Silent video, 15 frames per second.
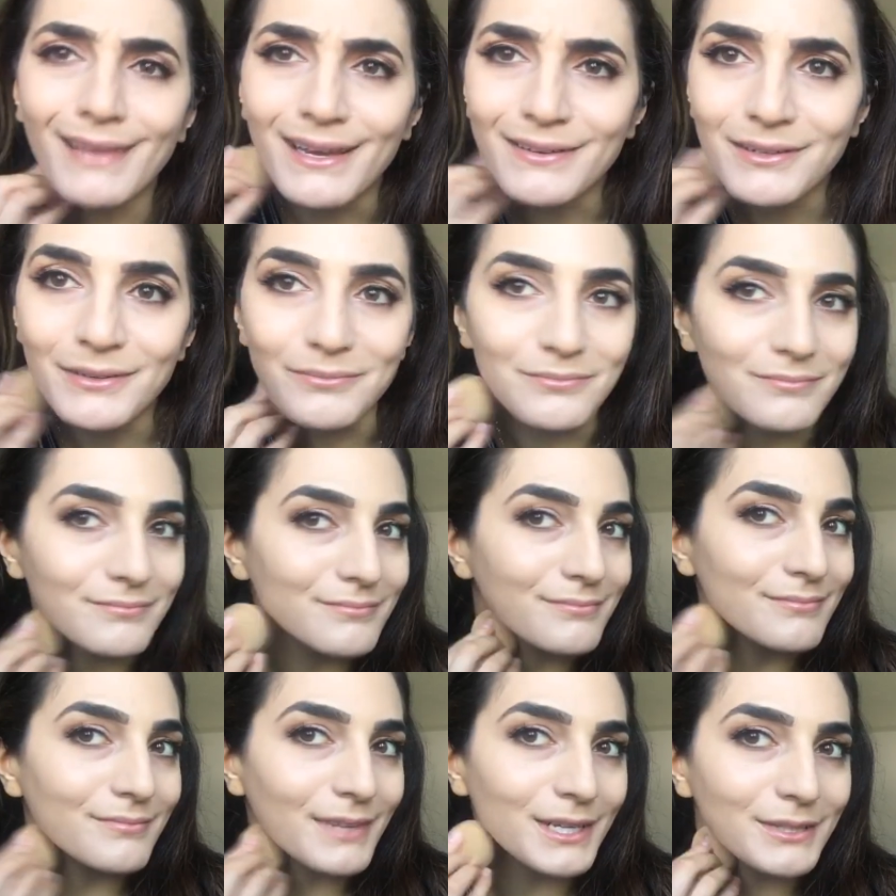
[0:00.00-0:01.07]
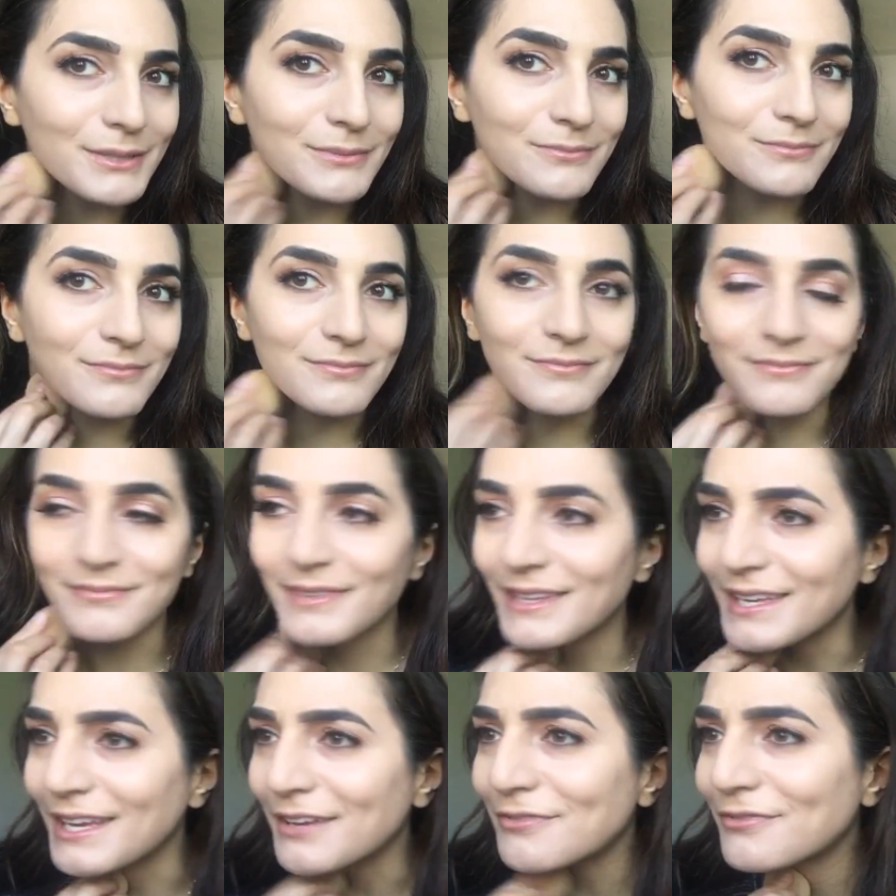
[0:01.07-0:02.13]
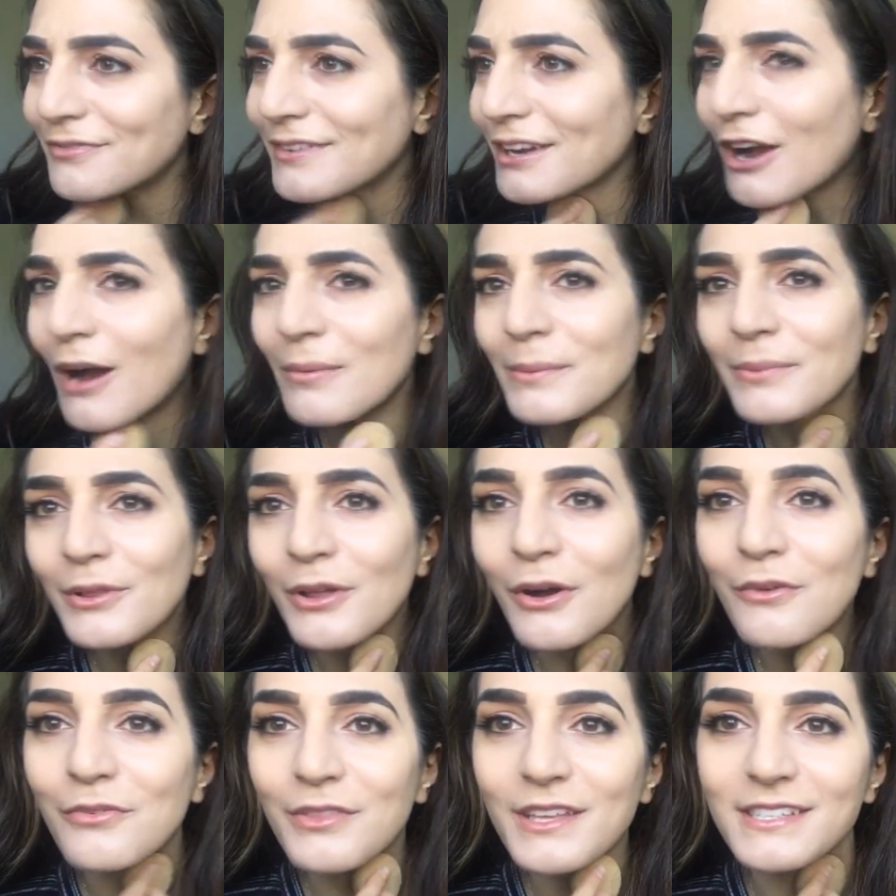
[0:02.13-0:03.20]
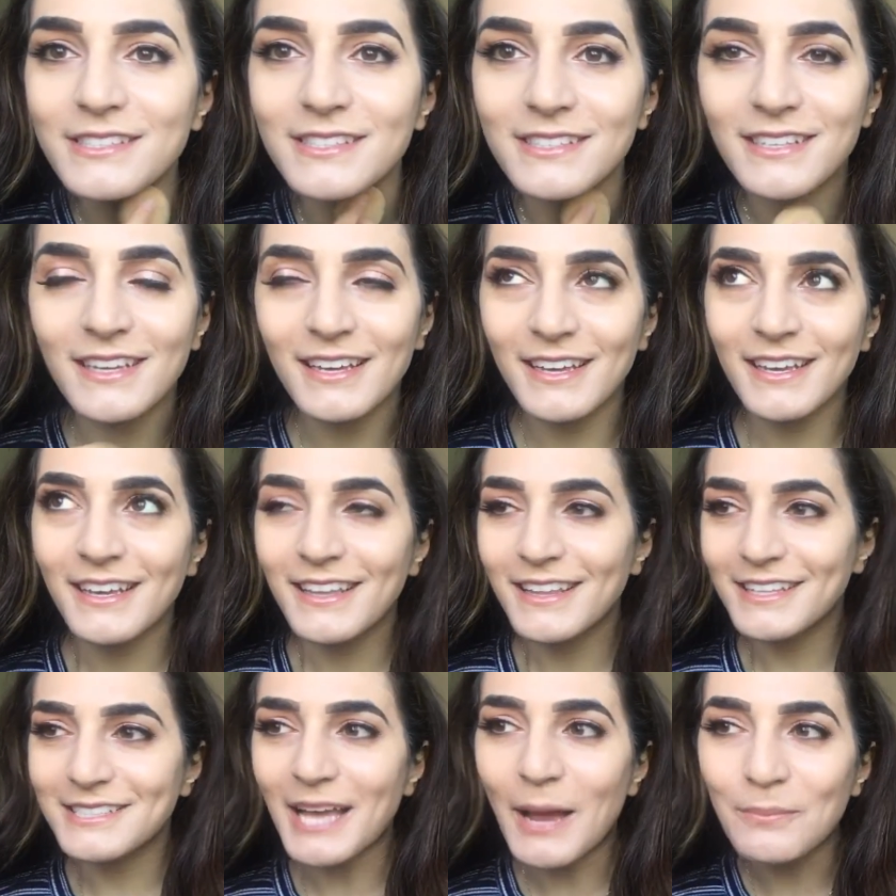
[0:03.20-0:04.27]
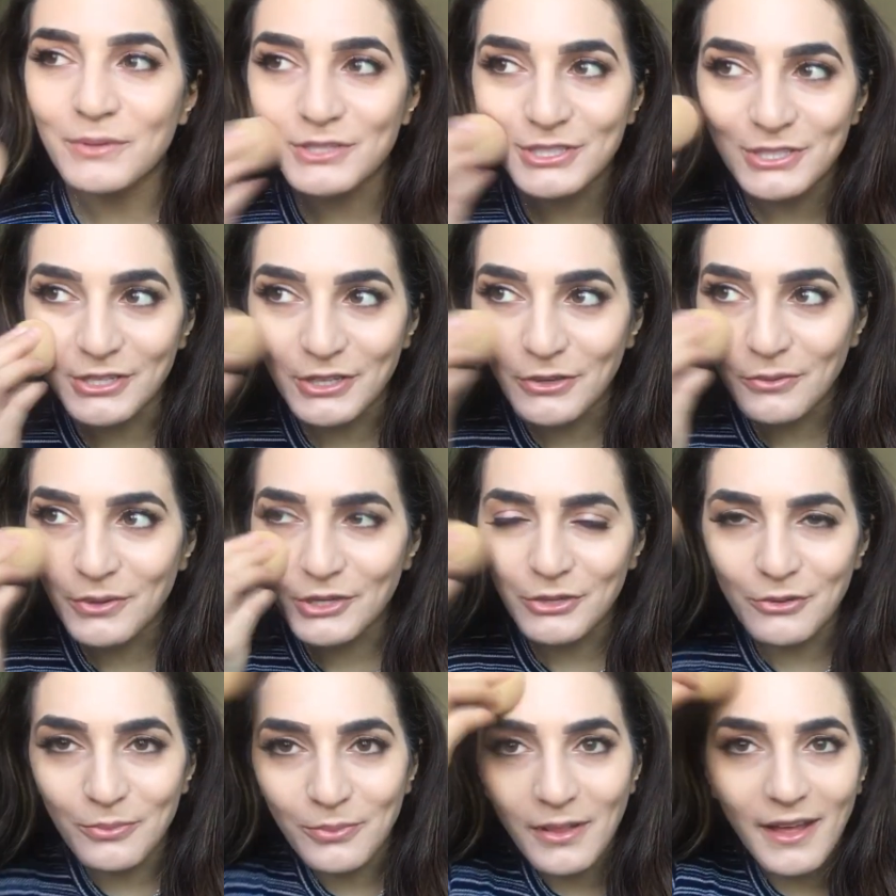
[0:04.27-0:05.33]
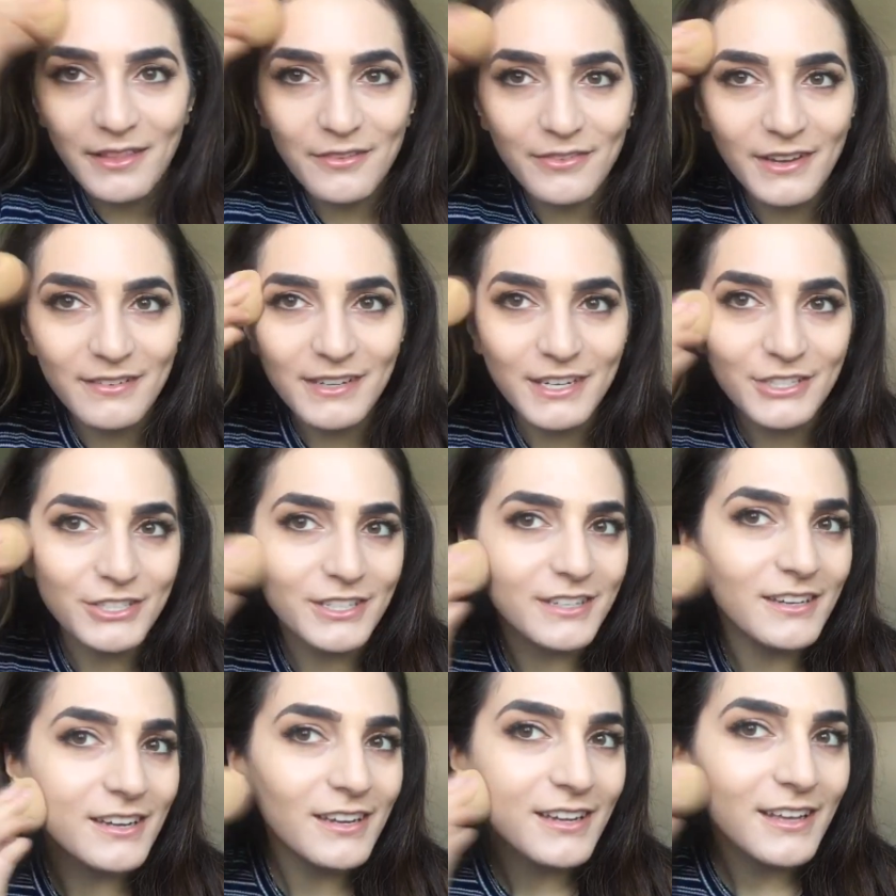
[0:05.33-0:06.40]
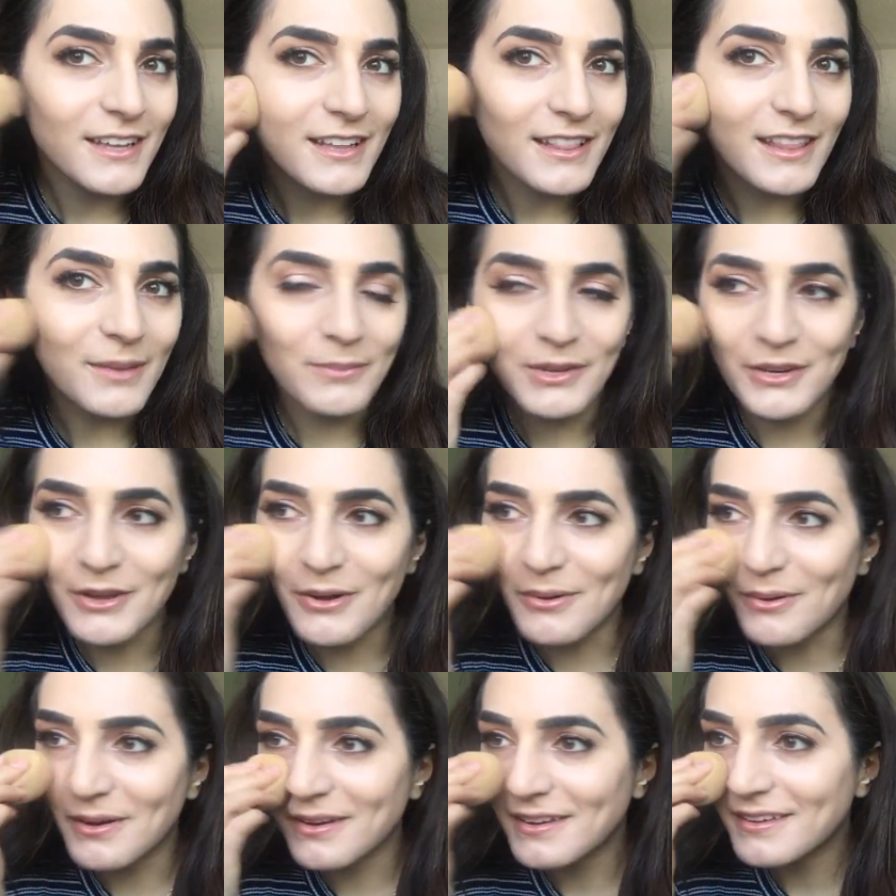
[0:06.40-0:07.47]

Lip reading: I don't know. Comment below if this happens to you when you apply the foundation. Let me know